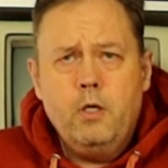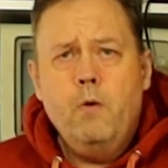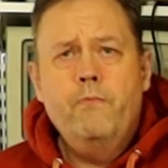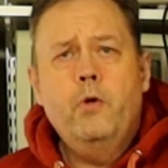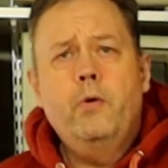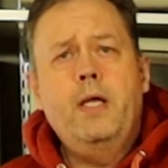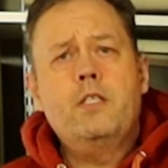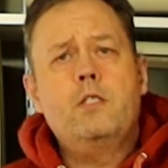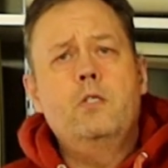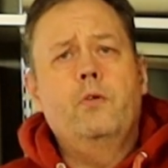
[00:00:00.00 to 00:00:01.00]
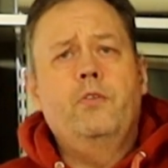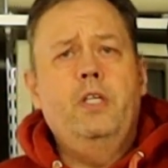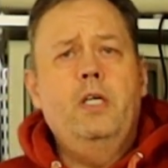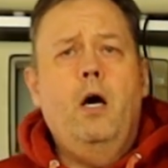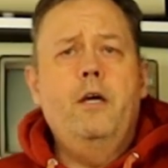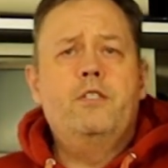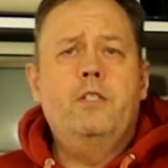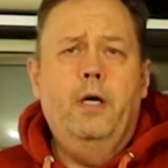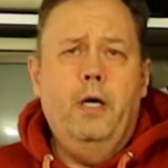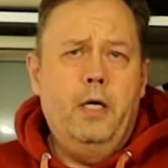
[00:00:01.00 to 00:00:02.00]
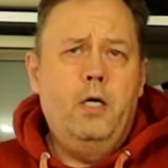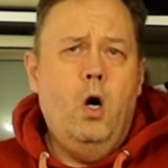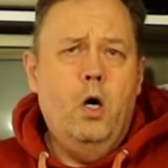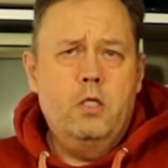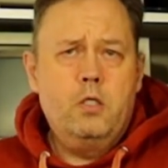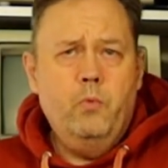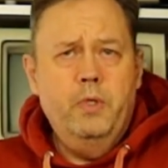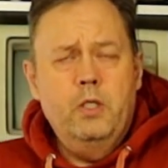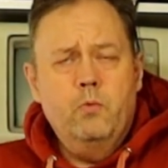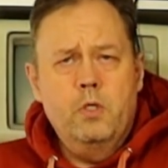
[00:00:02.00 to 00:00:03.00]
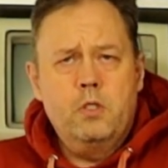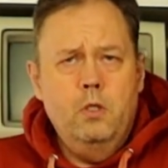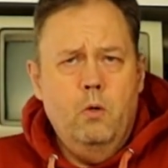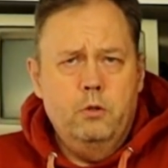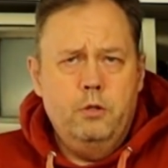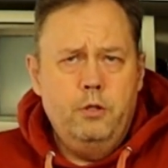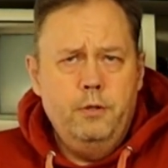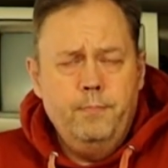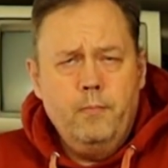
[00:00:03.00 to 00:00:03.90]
configuration on the ISA cards when it was launched.